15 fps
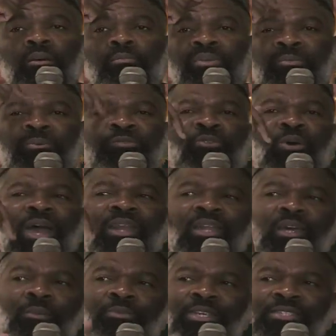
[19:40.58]
But before I
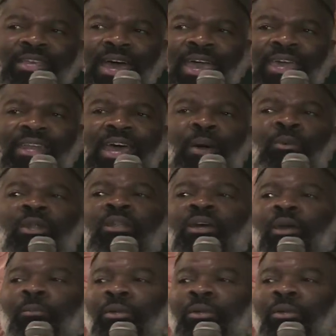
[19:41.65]
look up this ayah, I want to look up